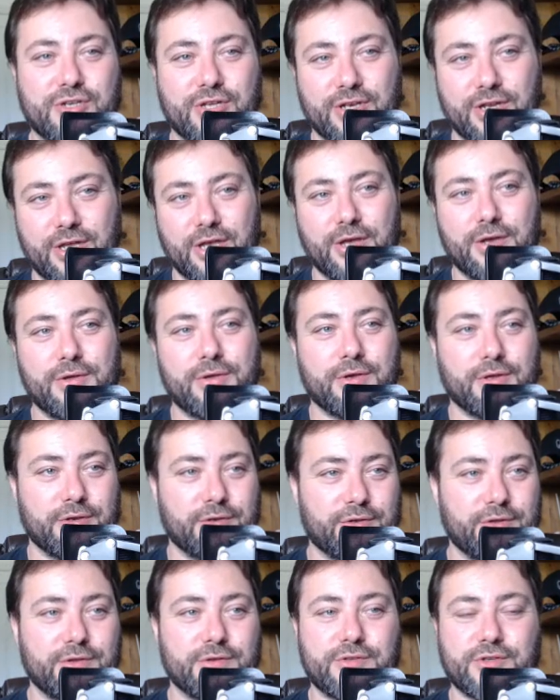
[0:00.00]
You're going to go, you're going
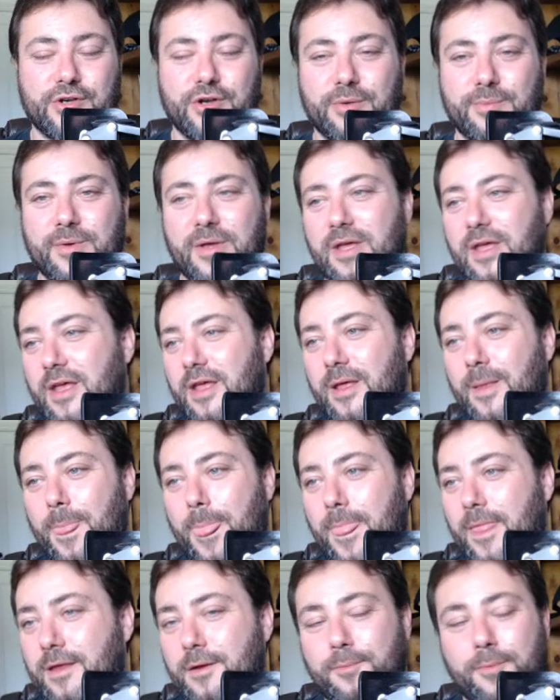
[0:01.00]
to do your job.
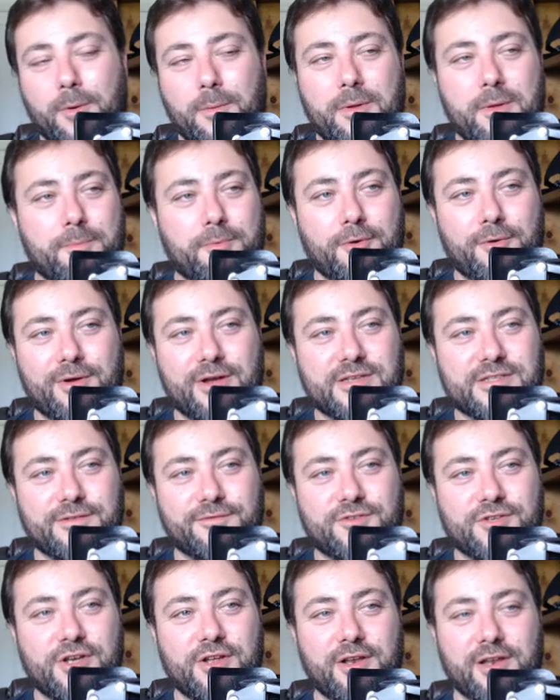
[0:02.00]
You're probably a progressive
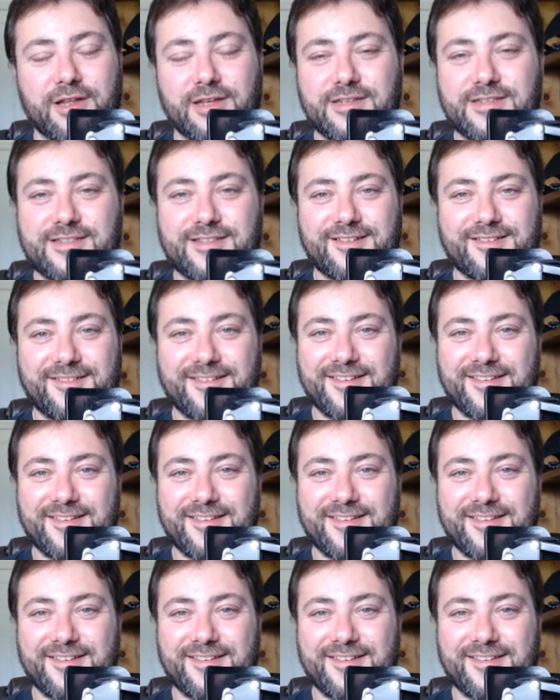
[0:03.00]
journalist.